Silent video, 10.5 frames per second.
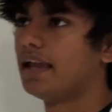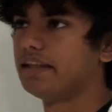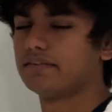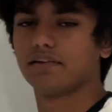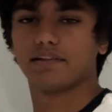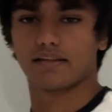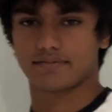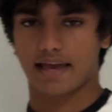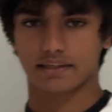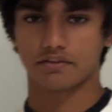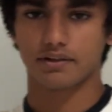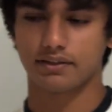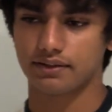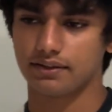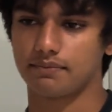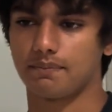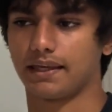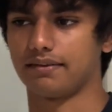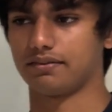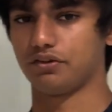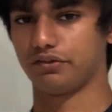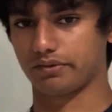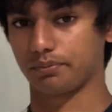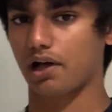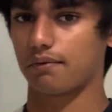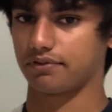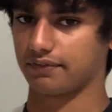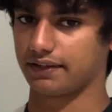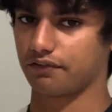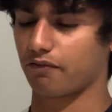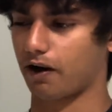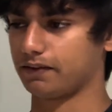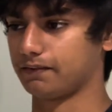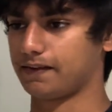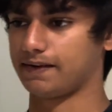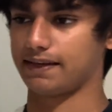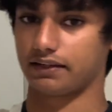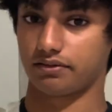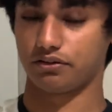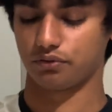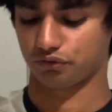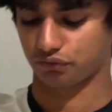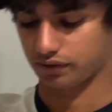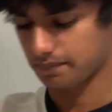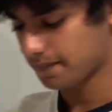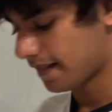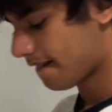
it's a little less accurate because it uses blobs of ink rather than a continuous stream.